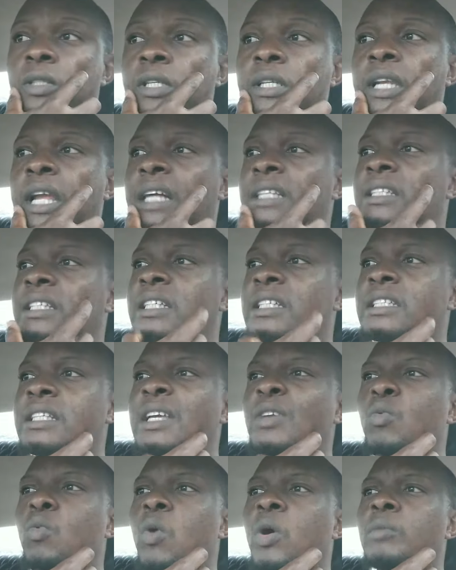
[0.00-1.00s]
the next thing is
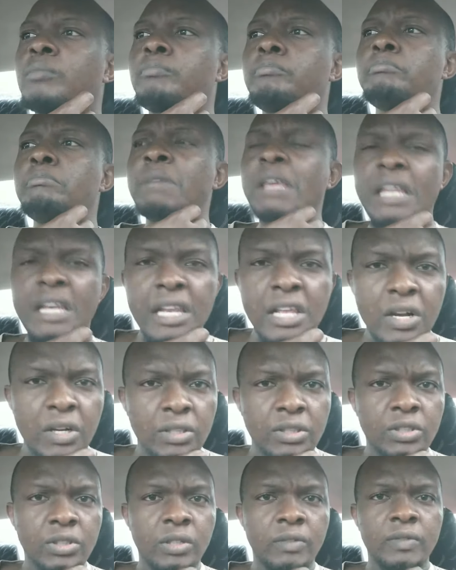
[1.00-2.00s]
he won
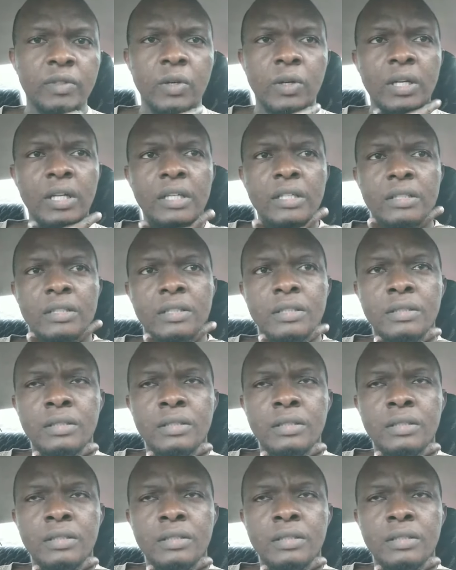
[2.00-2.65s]
millions of dollars.